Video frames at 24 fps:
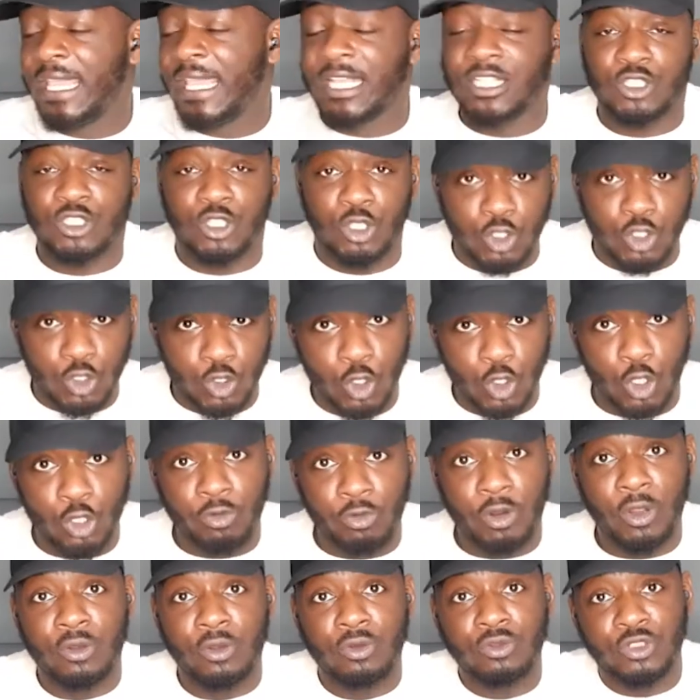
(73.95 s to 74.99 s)
it's the
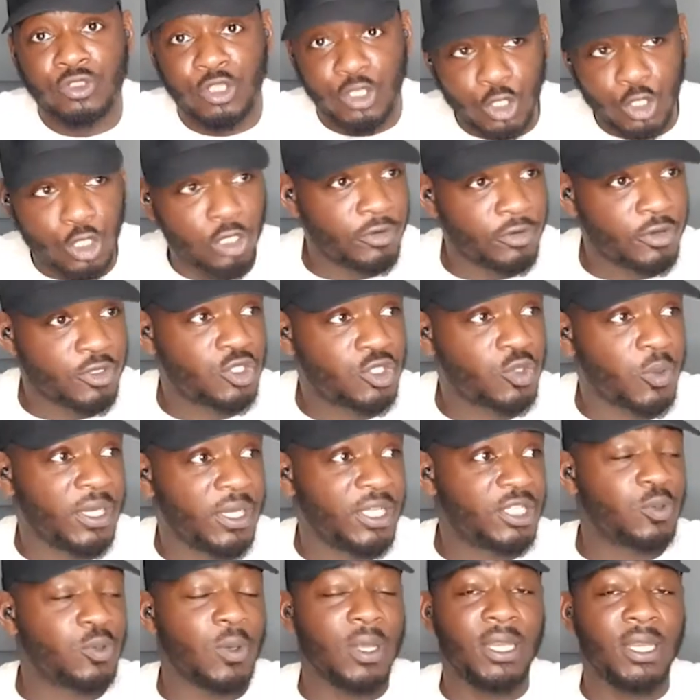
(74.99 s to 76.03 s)
Euros
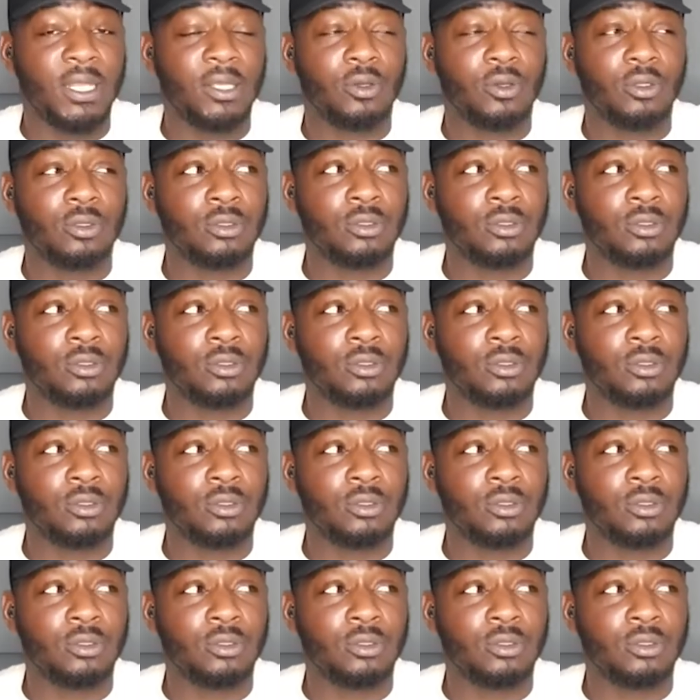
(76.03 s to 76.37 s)
2020 or